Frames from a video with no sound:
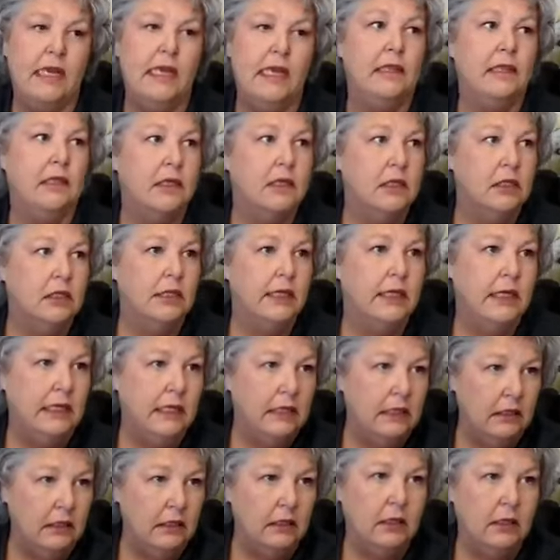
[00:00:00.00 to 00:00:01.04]
and the
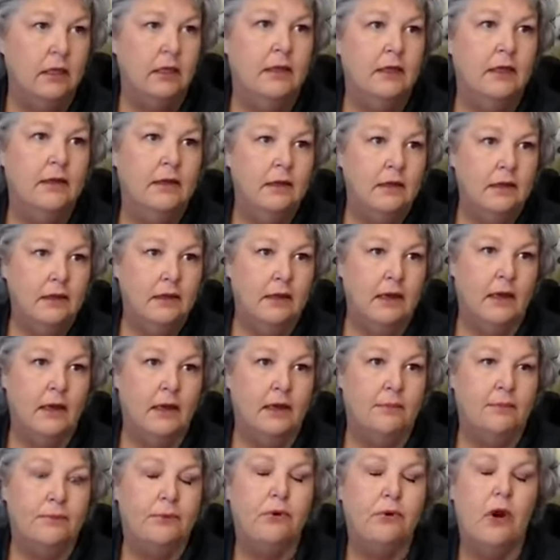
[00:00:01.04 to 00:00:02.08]
clean
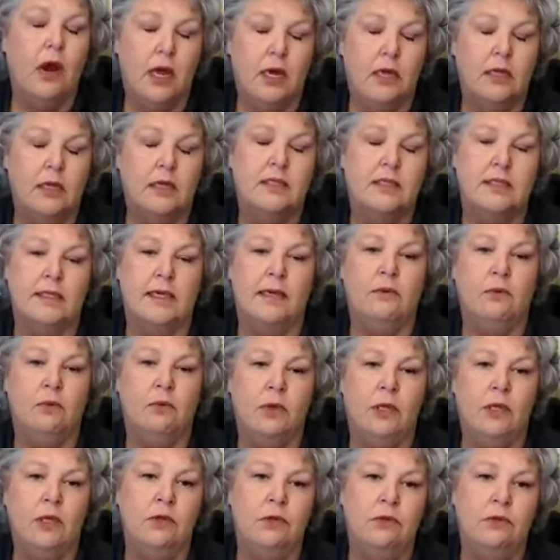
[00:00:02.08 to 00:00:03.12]
products that we
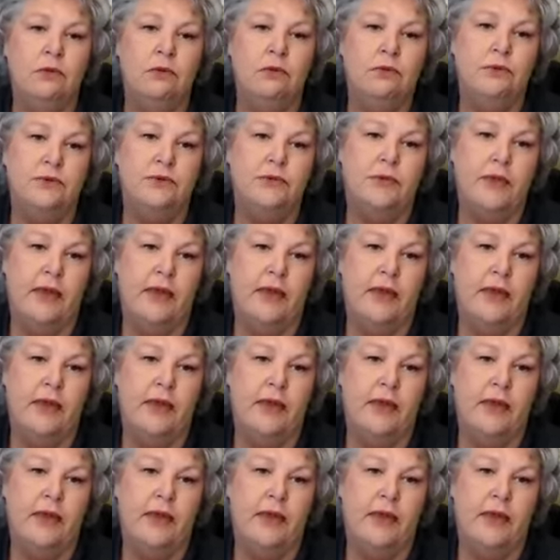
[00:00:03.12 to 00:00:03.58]
use